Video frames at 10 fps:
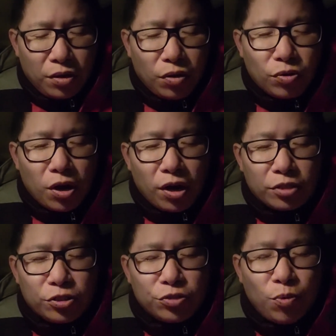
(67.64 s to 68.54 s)
Oh God, I
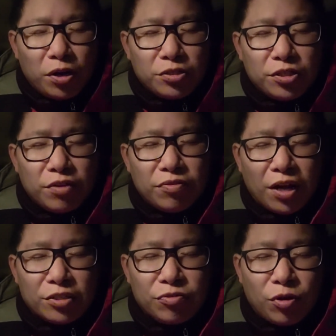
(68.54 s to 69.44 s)
just wanted to give
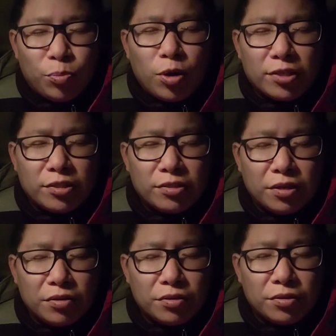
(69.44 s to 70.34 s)
thanks for your presence
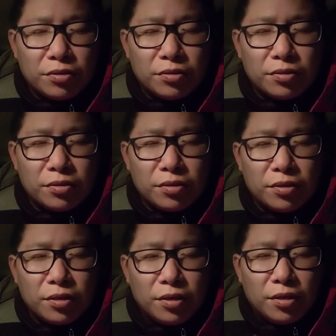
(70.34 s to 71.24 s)
here.
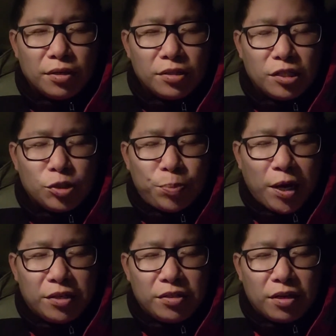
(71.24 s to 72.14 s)

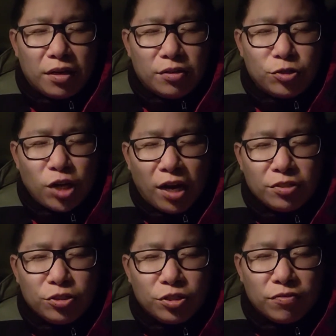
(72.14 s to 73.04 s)
Despite uh, the
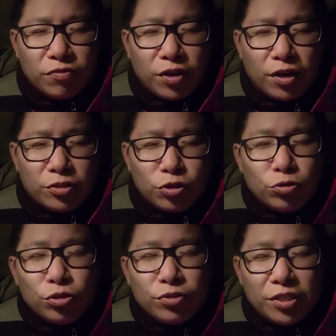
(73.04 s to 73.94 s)
challenge of uh,
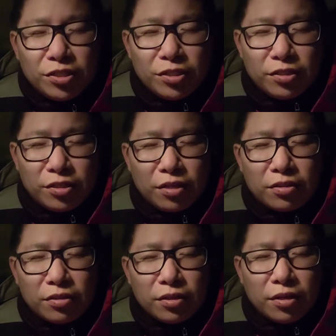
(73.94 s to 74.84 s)
social distancing,
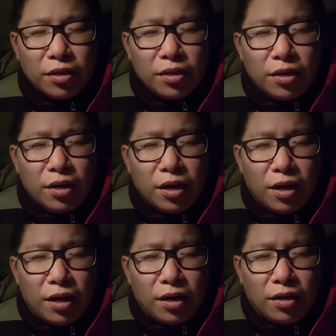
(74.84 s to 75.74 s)

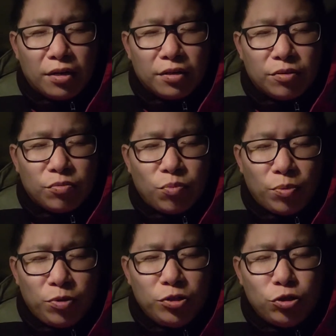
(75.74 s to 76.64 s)
uh,
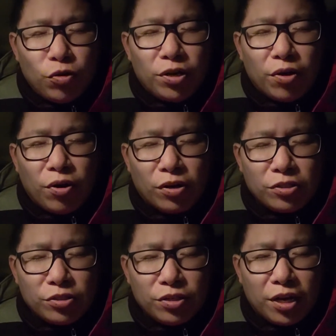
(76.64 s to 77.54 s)
when we join our
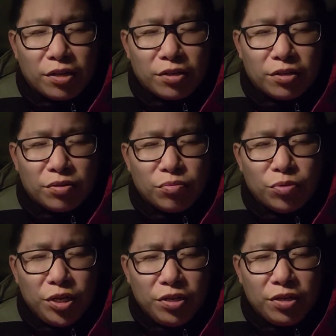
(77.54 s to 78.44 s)
hearts together,
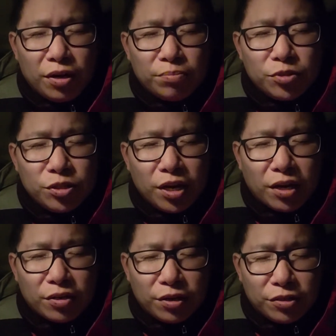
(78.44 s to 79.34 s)
we come
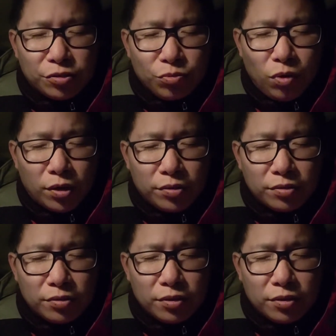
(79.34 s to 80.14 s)
together as one.